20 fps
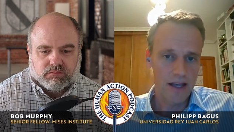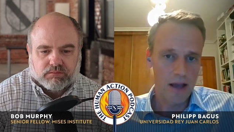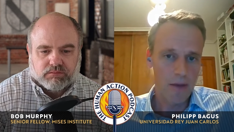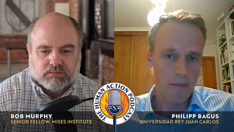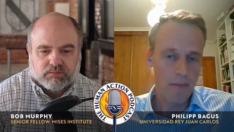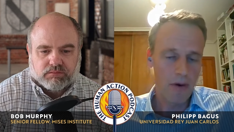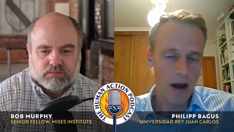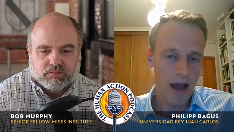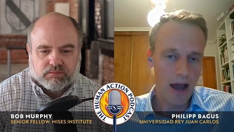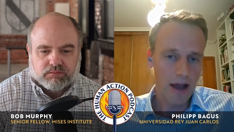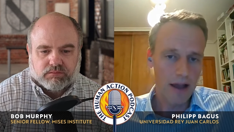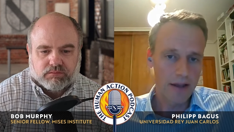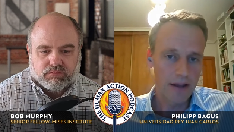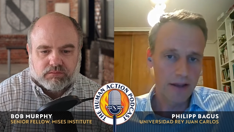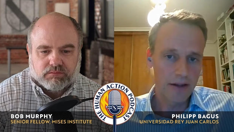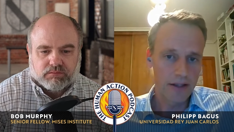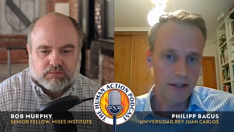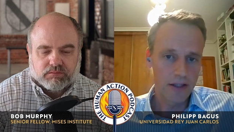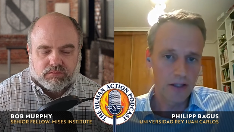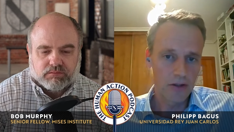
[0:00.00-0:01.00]
Speaker 1: imply
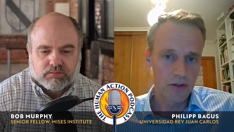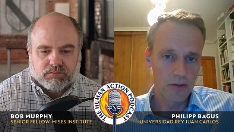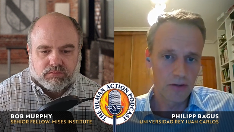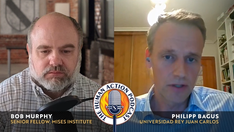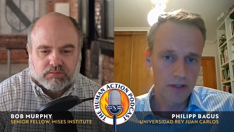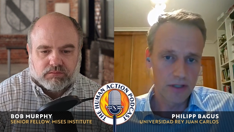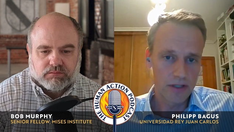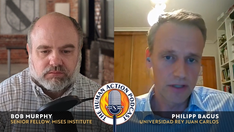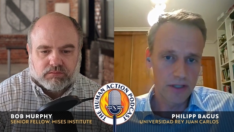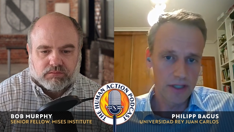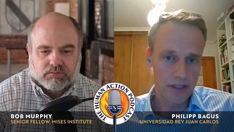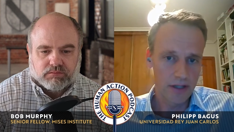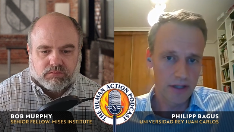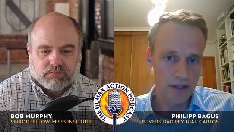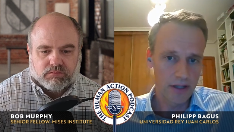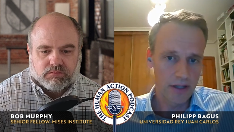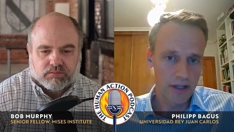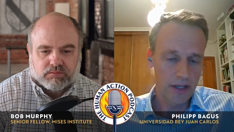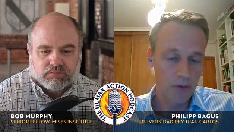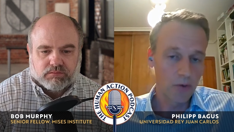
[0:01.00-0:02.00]
an increase
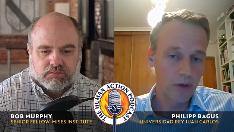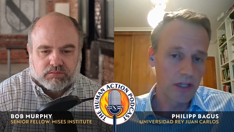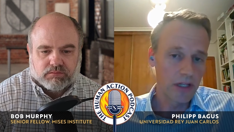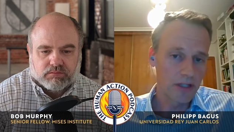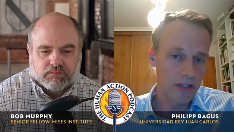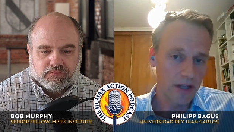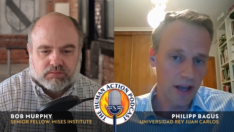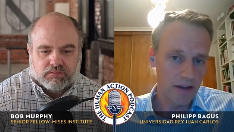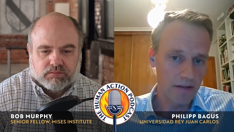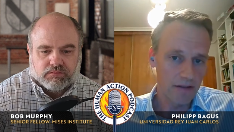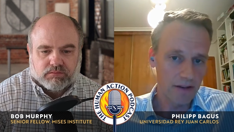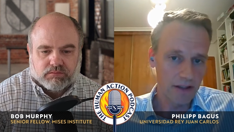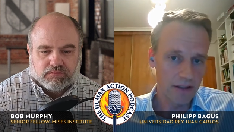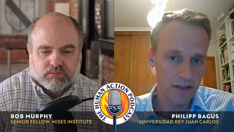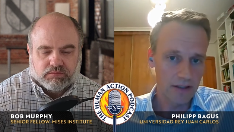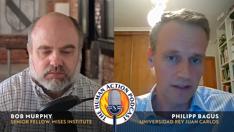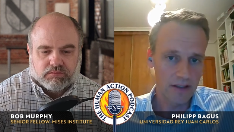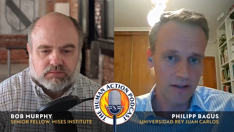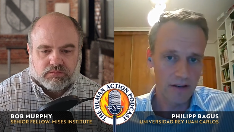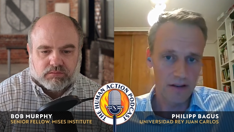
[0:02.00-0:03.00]
in in real
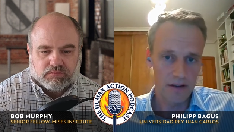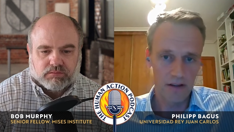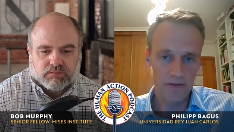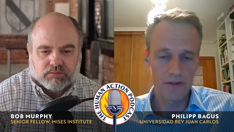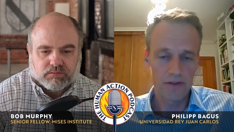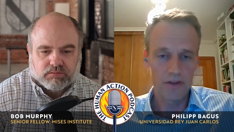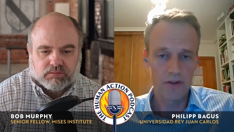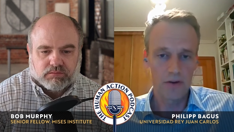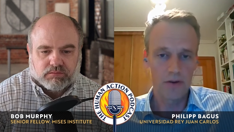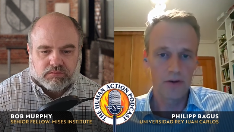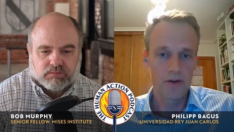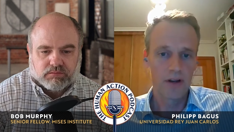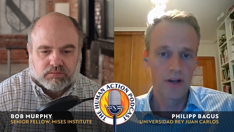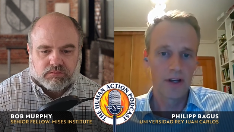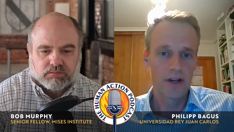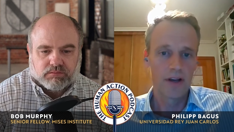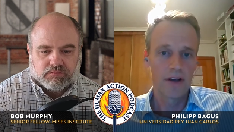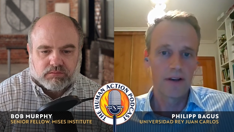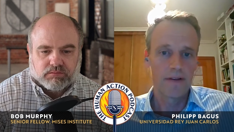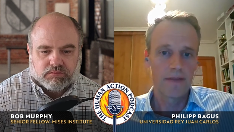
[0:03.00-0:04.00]
savings, even though
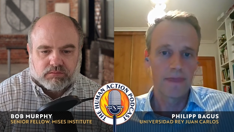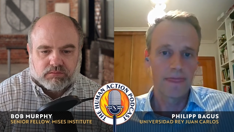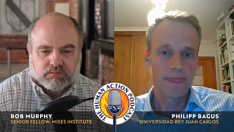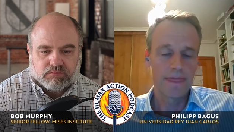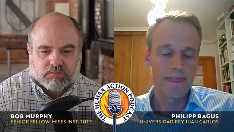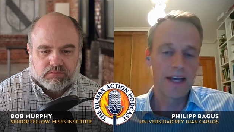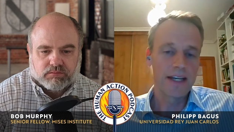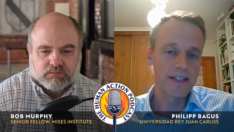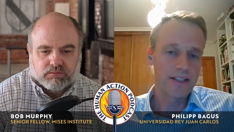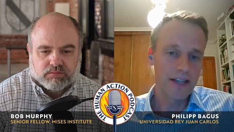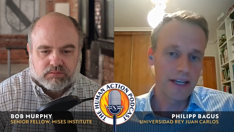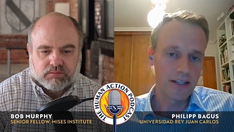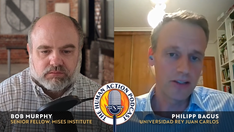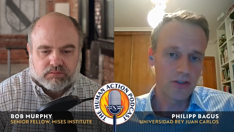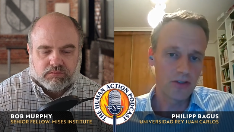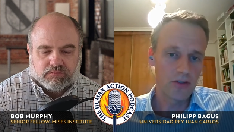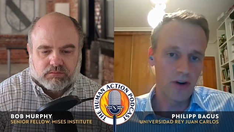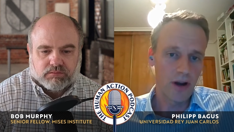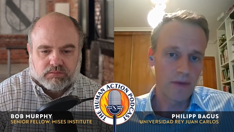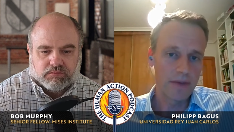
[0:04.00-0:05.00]
they say
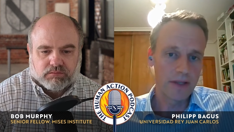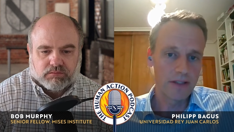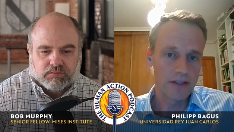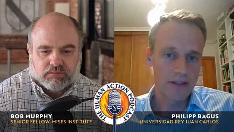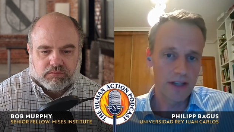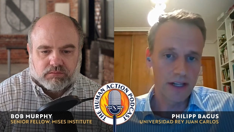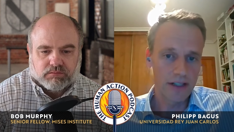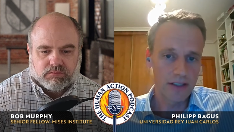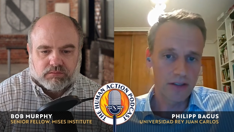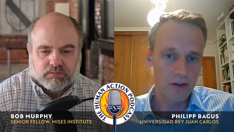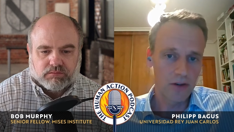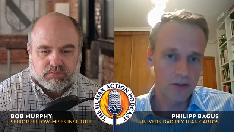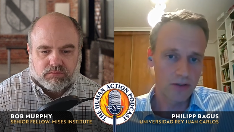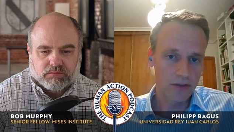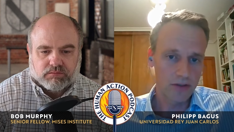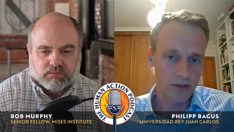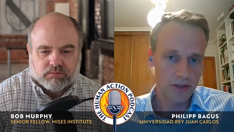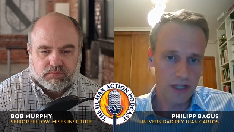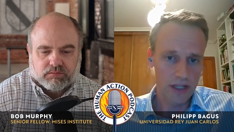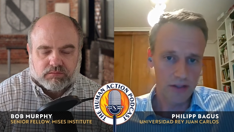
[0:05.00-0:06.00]
so. I mean, Selgin also
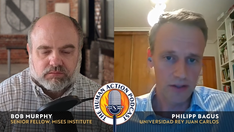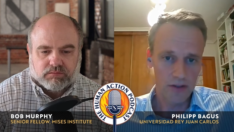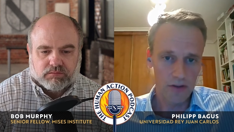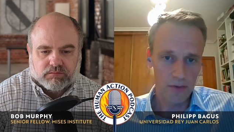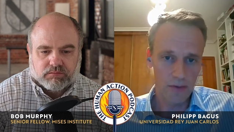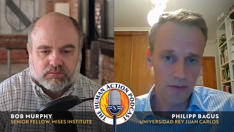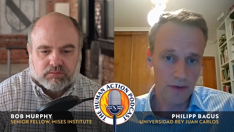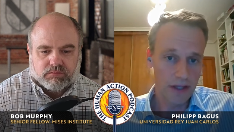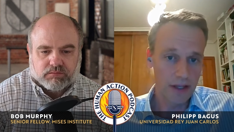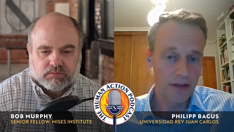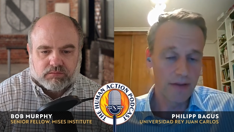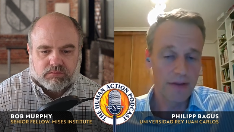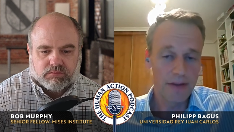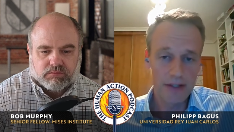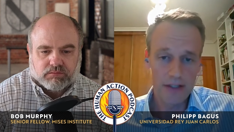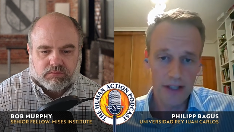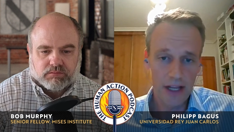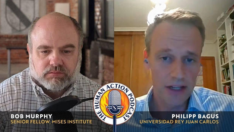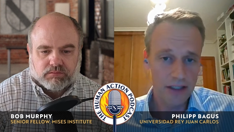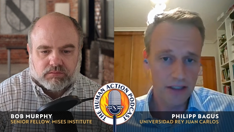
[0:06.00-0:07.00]
says so.
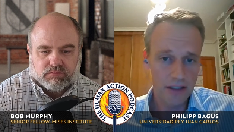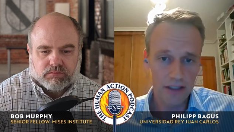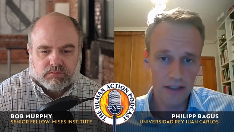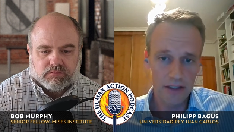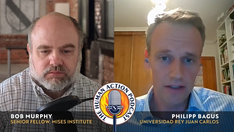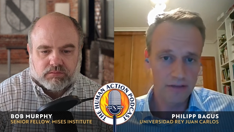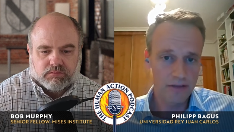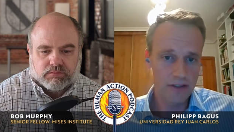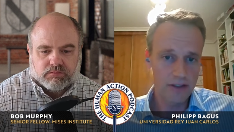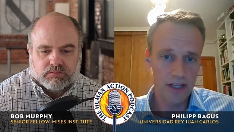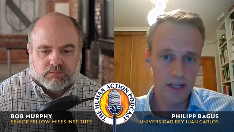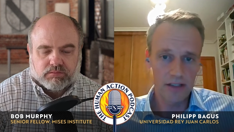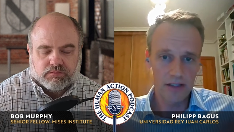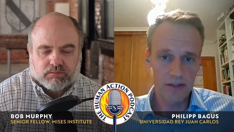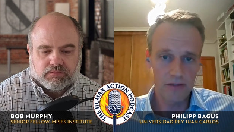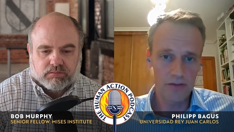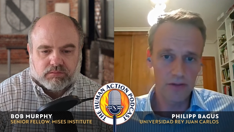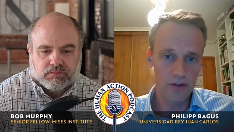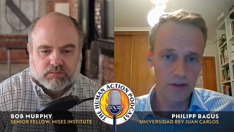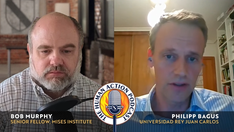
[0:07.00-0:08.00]
Selgin even says it
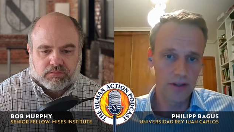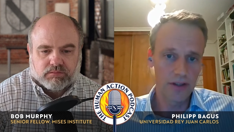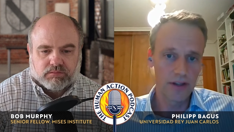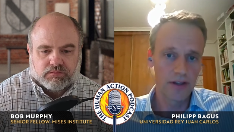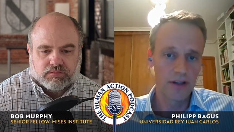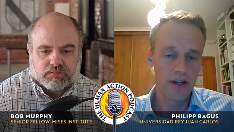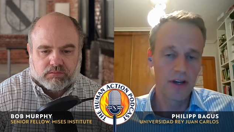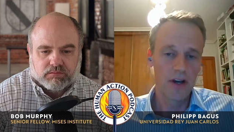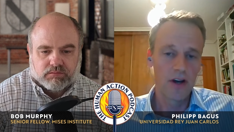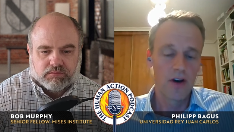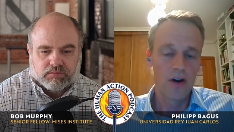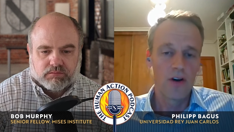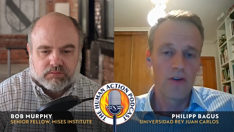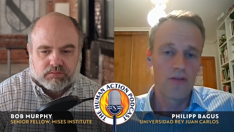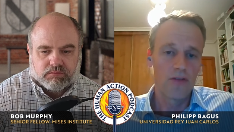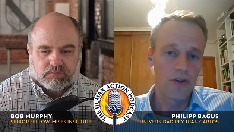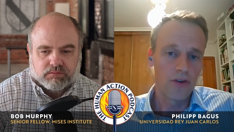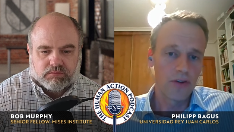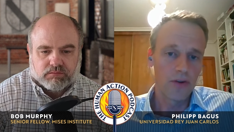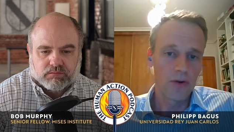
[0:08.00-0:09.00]
for the
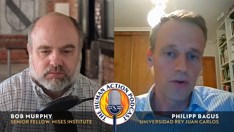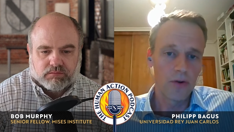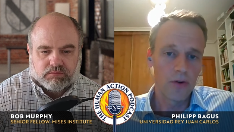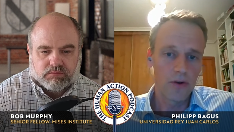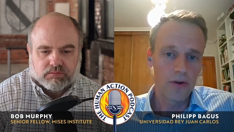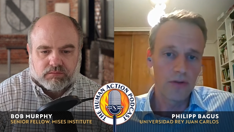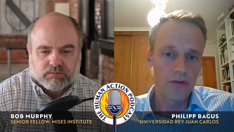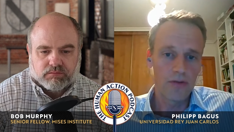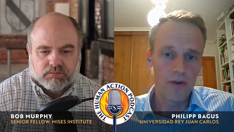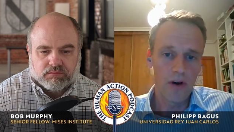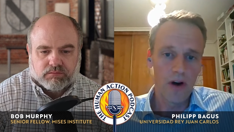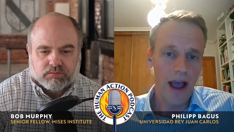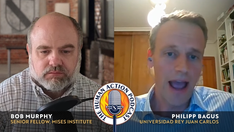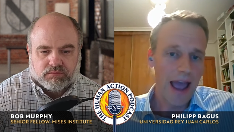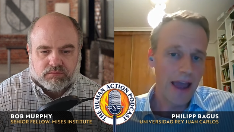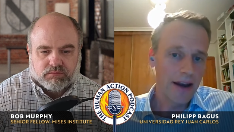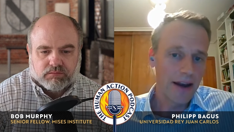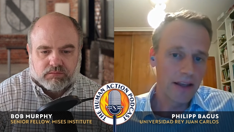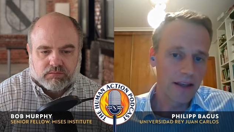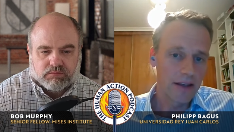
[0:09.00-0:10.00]
for the for
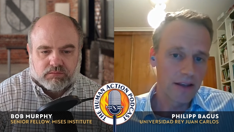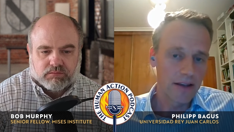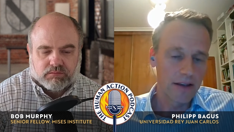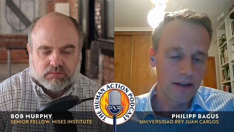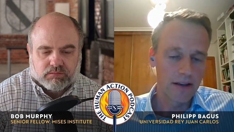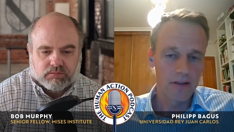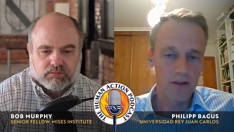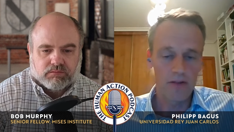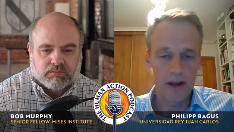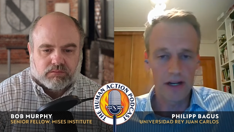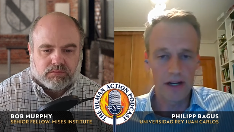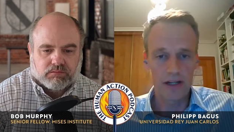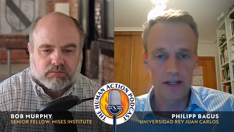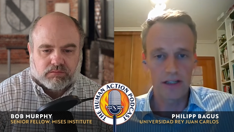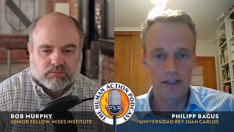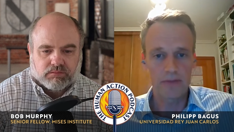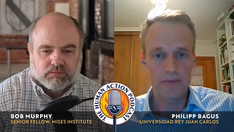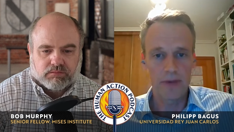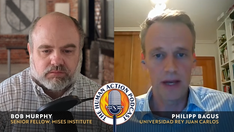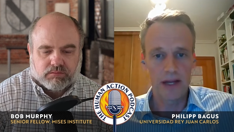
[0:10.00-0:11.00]
any credit
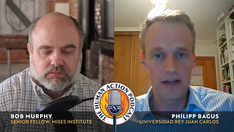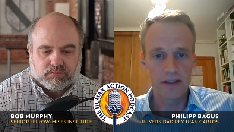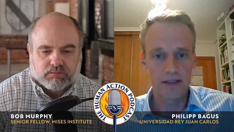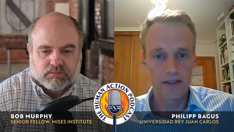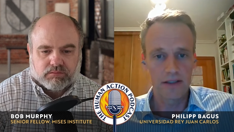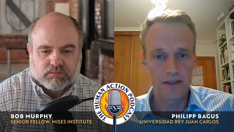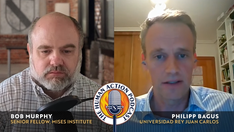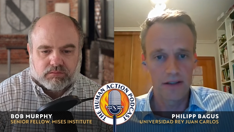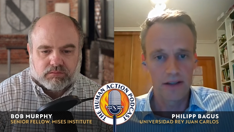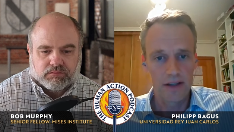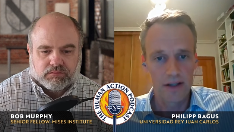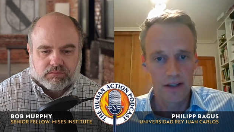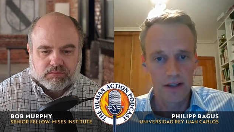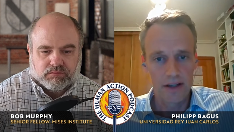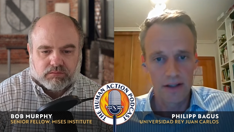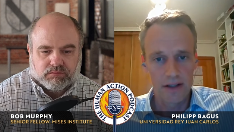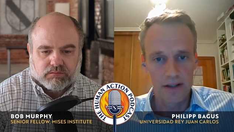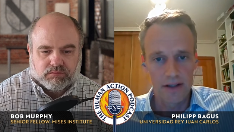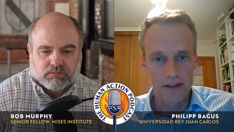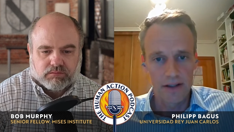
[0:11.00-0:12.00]
expansion.
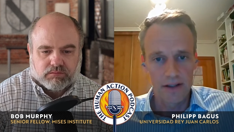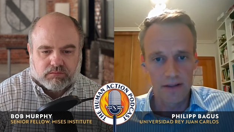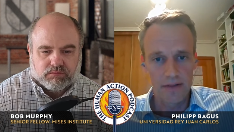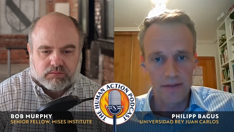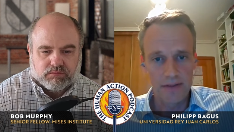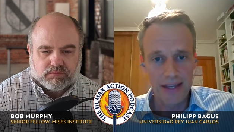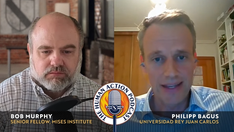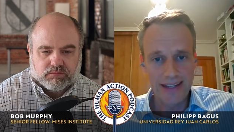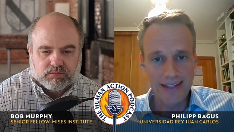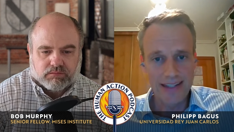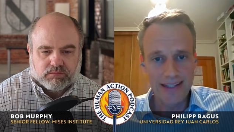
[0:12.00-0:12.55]
Mm-hmm. Um, that